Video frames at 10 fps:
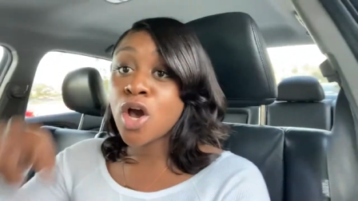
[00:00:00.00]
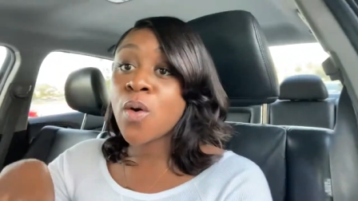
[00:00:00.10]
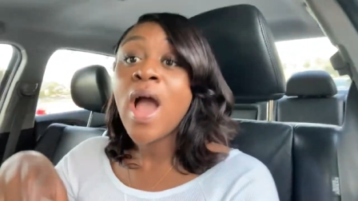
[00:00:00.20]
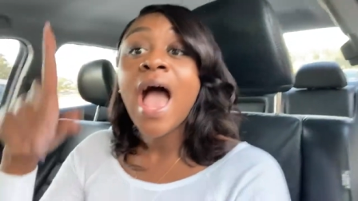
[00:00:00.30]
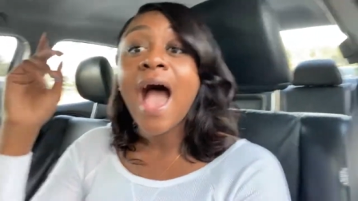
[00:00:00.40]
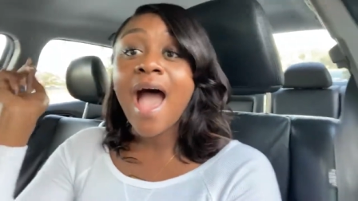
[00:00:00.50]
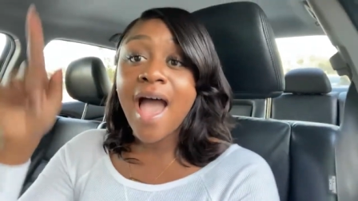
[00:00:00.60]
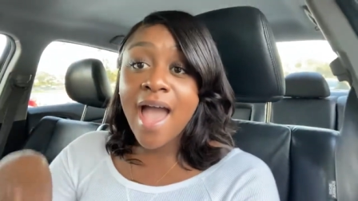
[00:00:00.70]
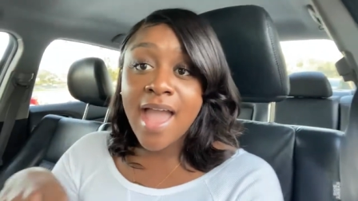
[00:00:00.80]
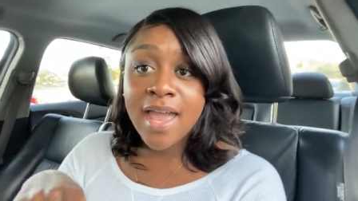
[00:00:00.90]
So
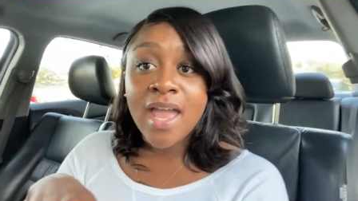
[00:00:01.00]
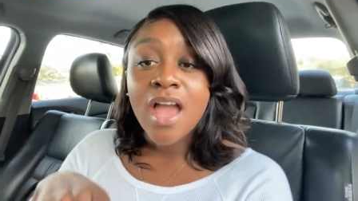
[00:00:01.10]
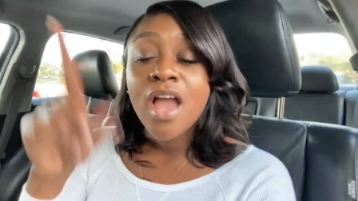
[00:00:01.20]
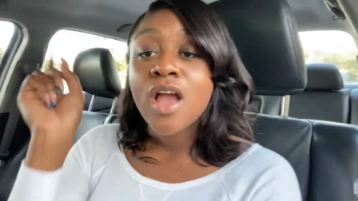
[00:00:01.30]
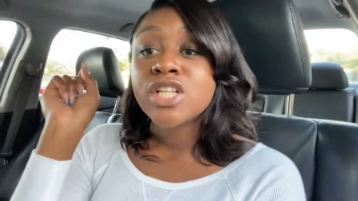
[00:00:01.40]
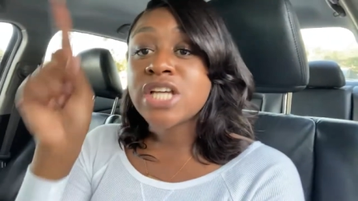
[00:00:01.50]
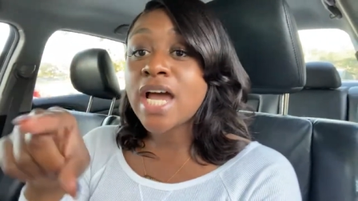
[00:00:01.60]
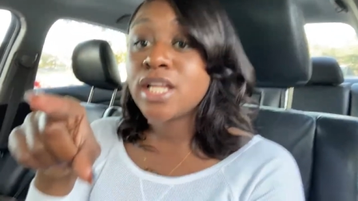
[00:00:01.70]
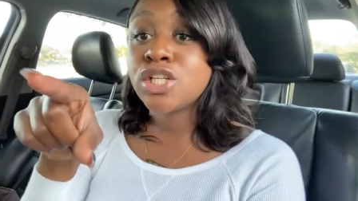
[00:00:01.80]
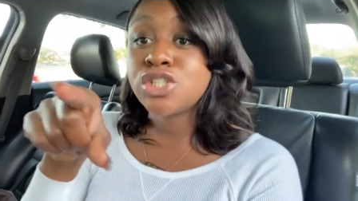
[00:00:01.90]
I
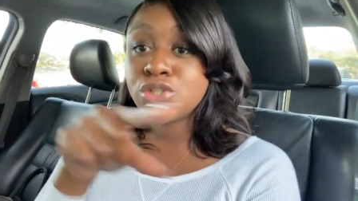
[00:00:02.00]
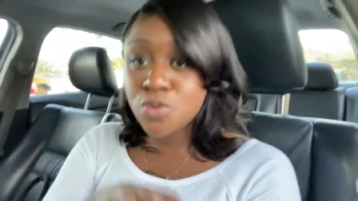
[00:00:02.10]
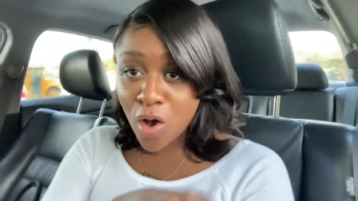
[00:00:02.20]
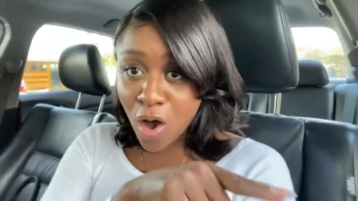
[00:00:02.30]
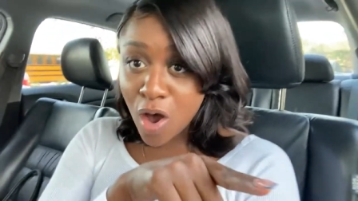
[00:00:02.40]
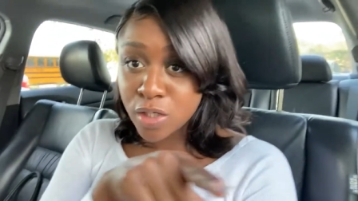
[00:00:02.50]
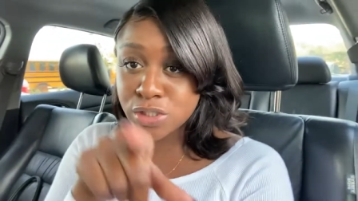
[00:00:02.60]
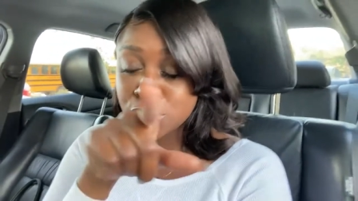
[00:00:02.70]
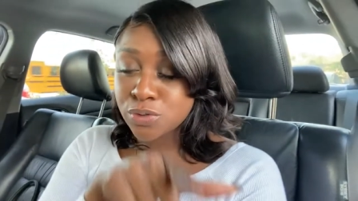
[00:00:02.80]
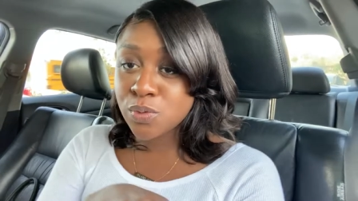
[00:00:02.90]
challenge you
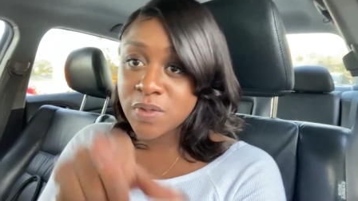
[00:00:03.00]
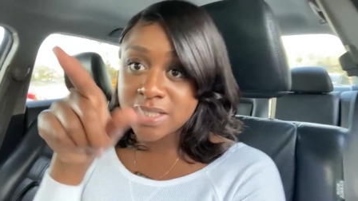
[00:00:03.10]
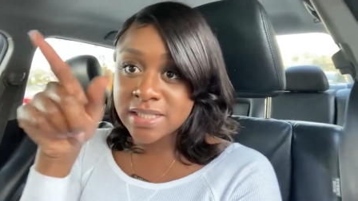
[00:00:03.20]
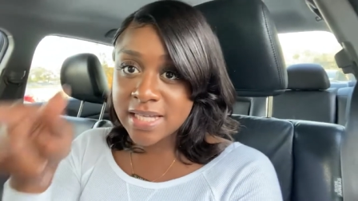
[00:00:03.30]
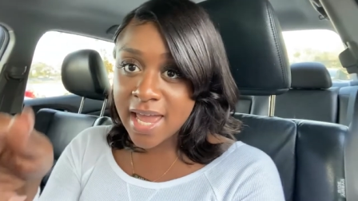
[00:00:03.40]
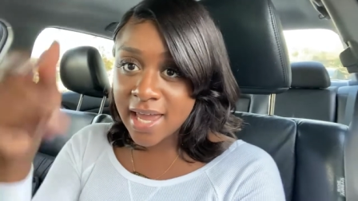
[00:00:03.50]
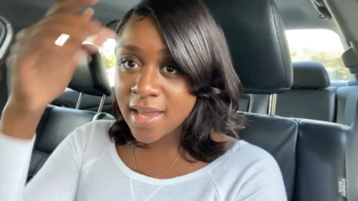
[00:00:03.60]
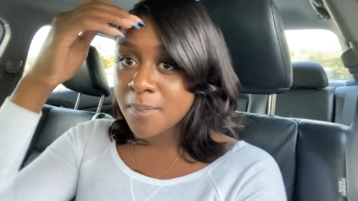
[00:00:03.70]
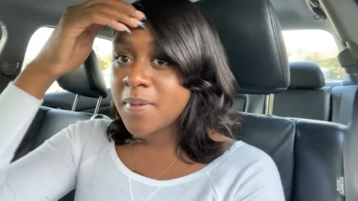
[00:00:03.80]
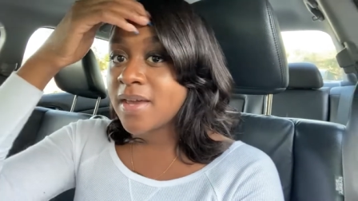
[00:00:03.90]
all to do the
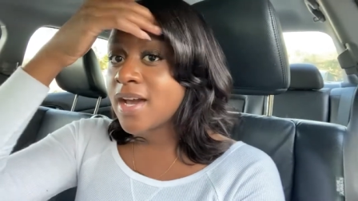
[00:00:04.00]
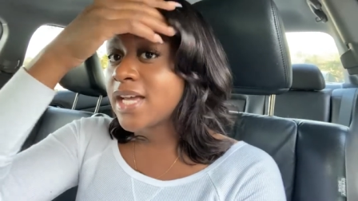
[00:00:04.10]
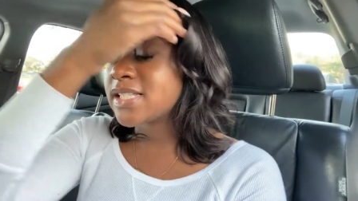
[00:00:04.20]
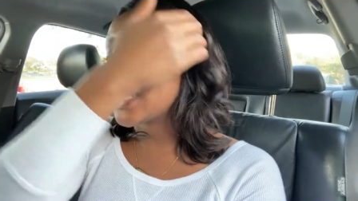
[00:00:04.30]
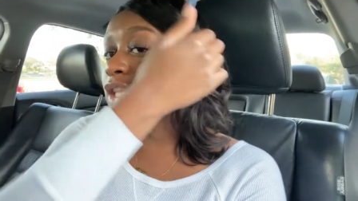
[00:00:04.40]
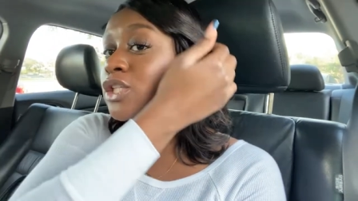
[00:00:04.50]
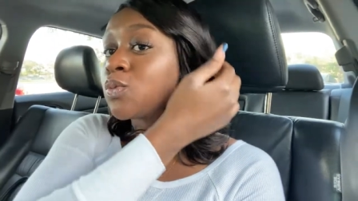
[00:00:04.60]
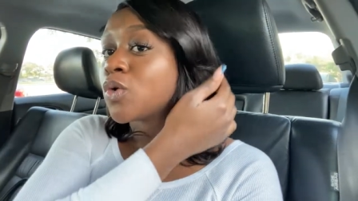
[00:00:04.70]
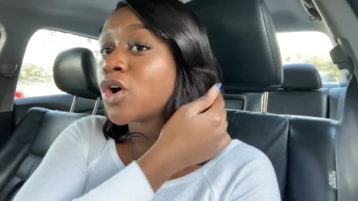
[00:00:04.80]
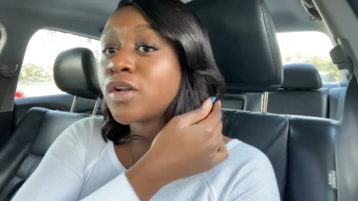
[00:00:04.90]
same because in
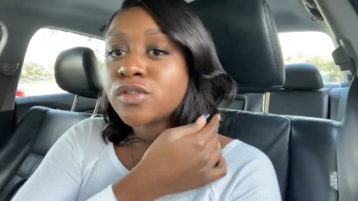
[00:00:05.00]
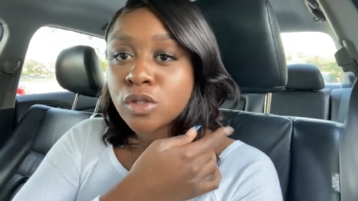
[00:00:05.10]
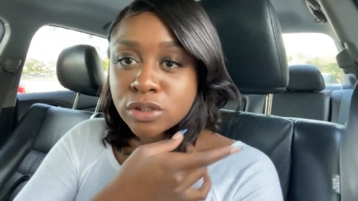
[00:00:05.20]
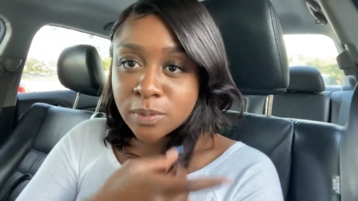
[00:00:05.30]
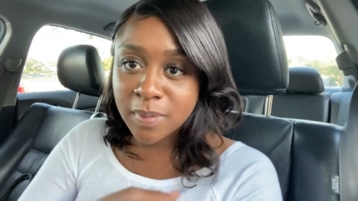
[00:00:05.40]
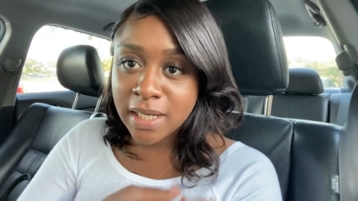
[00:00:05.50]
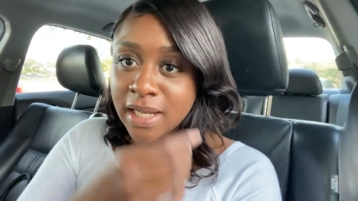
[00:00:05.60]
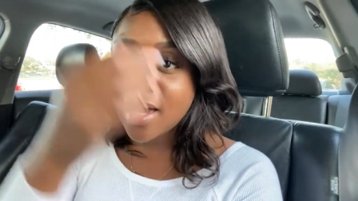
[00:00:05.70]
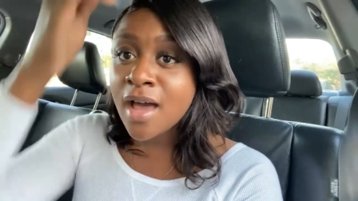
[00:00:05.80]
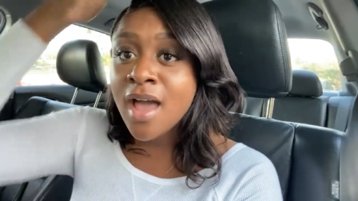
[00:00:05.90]
this world of social
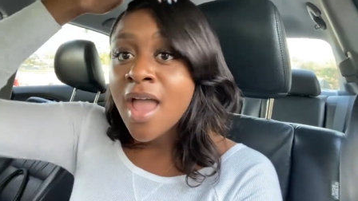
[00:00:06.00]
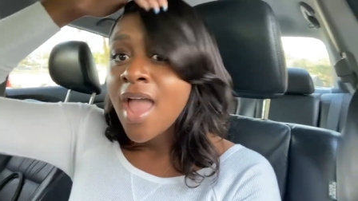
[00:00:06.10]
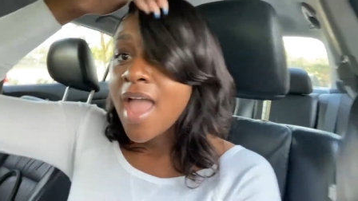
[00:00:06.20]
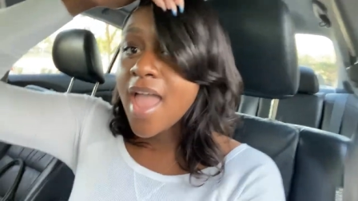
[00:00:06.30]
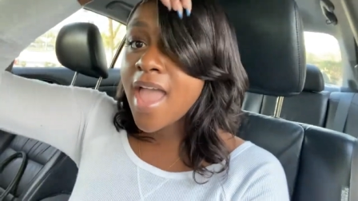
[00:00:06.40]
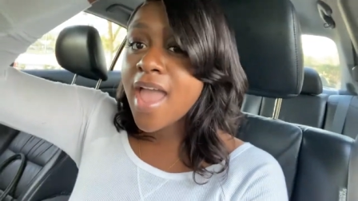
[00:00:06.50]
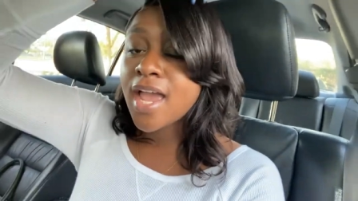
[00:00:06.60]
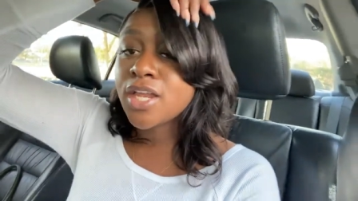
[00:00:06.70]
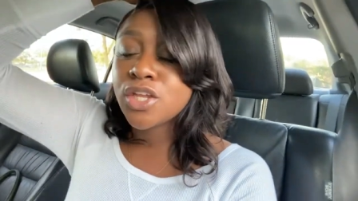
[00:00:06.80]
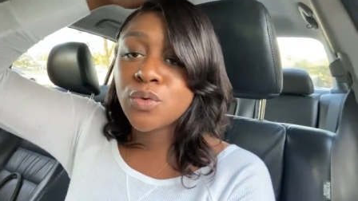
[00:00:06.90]
media
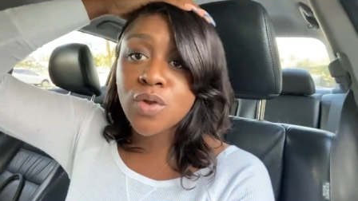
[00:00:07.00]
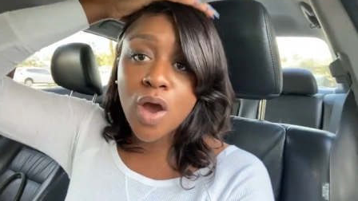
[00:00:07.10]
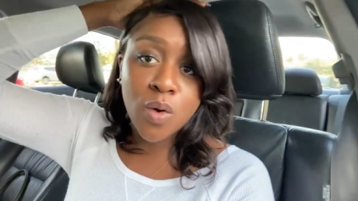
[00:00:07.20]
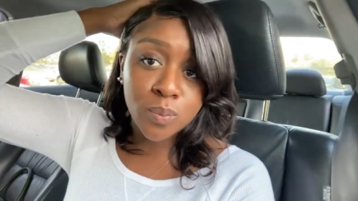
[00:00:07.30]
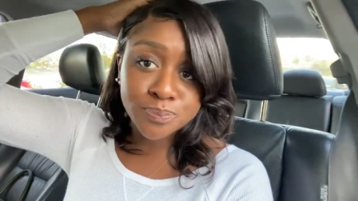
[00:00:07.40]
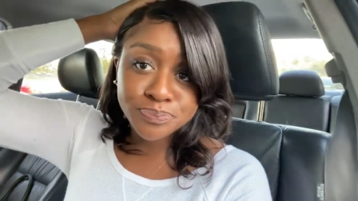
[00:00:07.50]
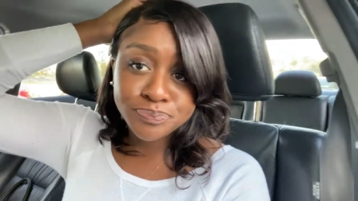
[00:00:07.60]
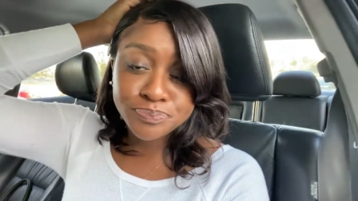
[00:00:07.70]
and you know